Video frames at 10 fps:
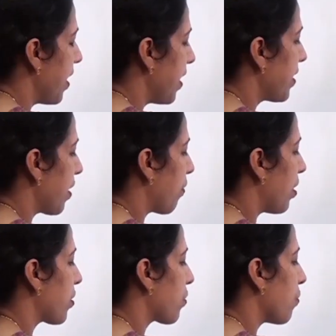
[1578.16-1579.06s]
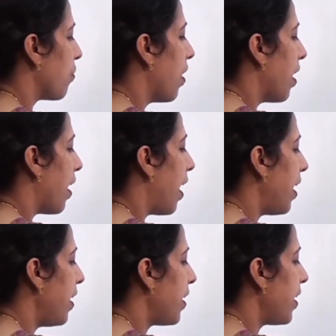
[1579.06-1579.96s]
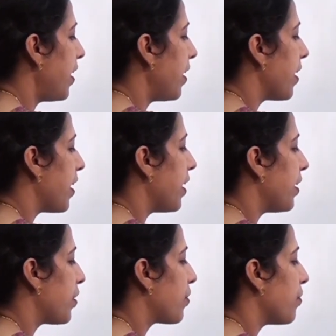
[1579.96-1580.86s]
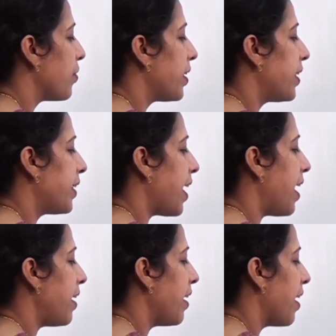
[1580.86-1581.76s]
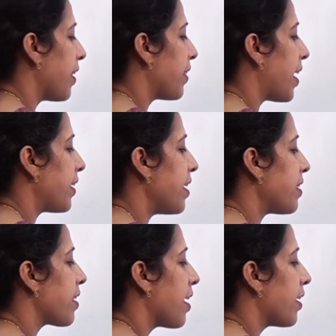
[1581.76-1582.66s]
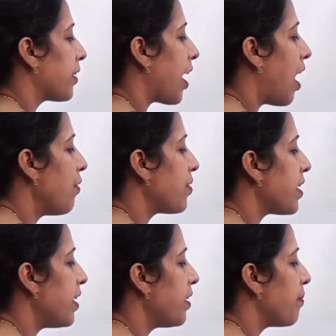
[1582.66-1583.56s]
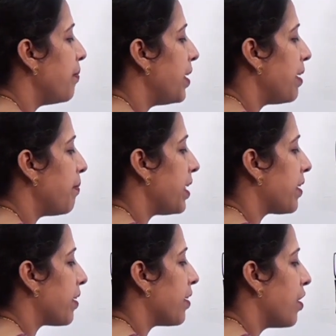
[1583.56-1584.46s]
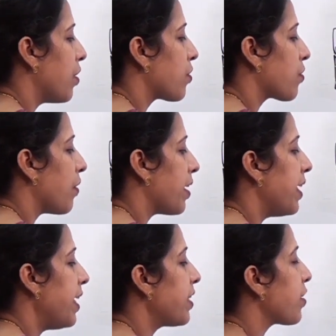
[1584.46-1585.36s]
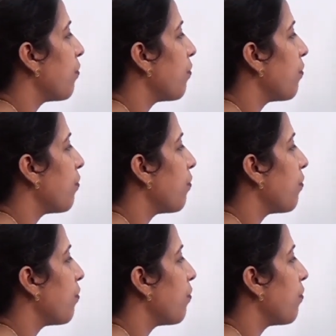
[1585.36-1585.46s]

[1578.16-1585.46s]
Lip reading: is equals to 100 into 10, that is 1000 millimeter. So each